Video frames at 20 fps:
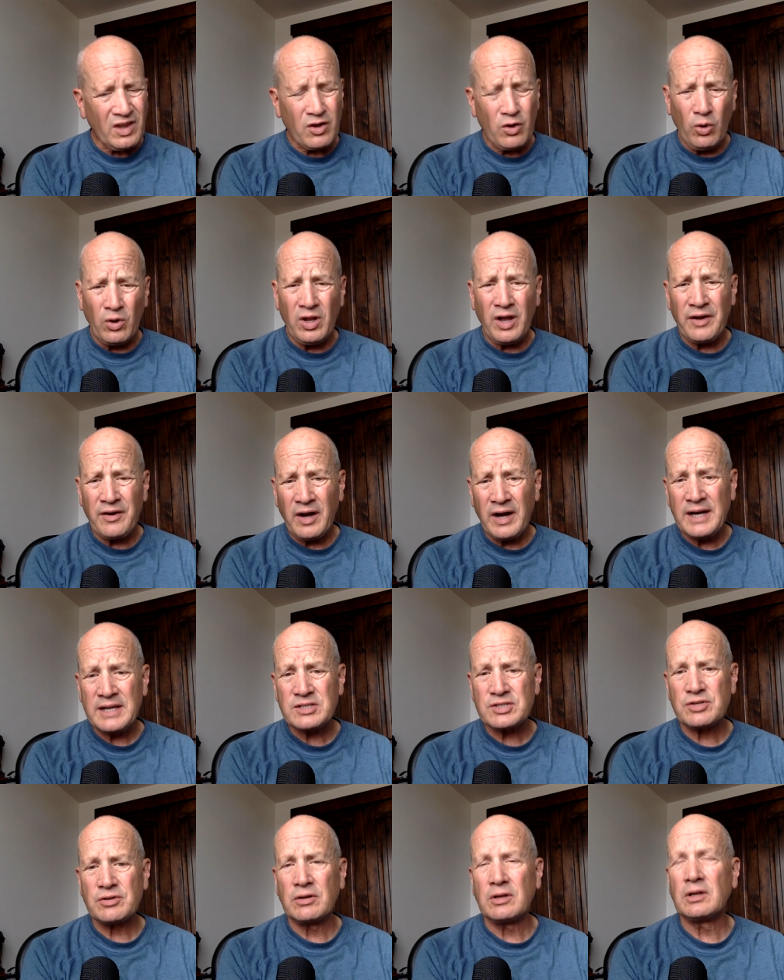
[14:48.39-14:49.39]
Golan
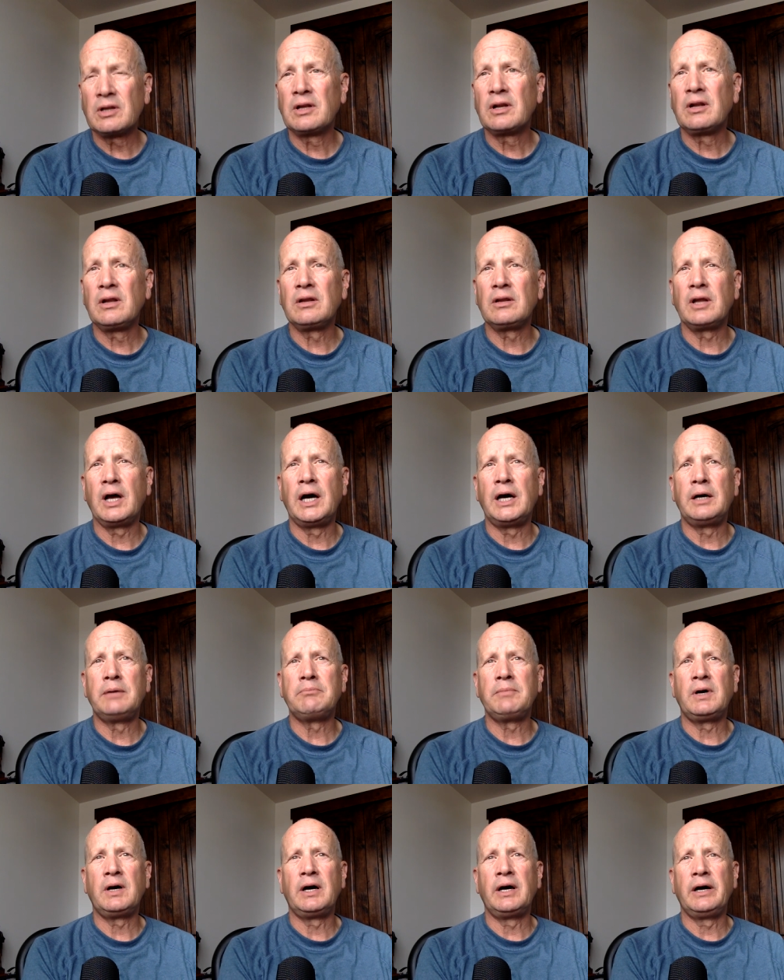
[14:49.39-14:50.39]
Heights are a little
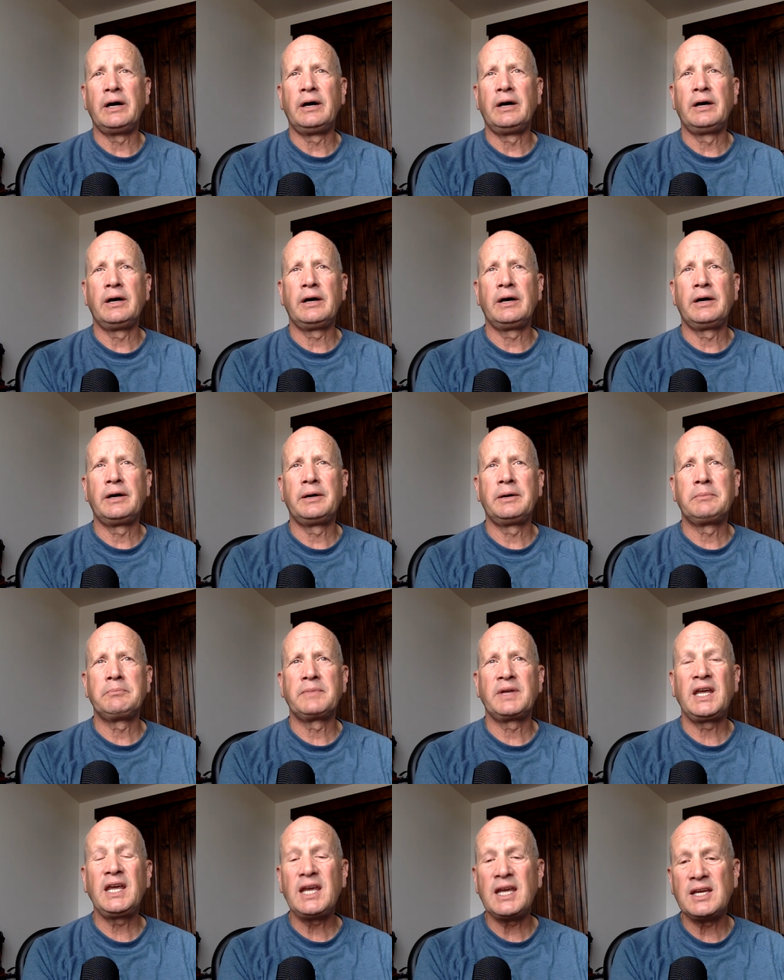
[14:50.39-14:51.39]
um, uh, uh,
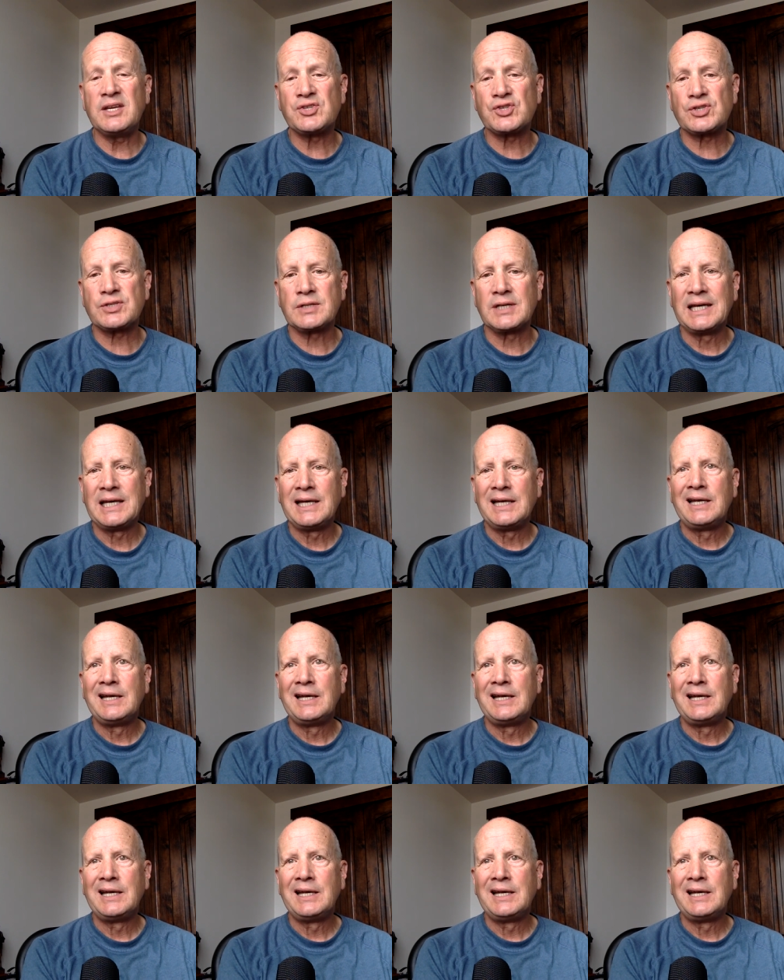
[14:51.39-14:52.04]
um, east,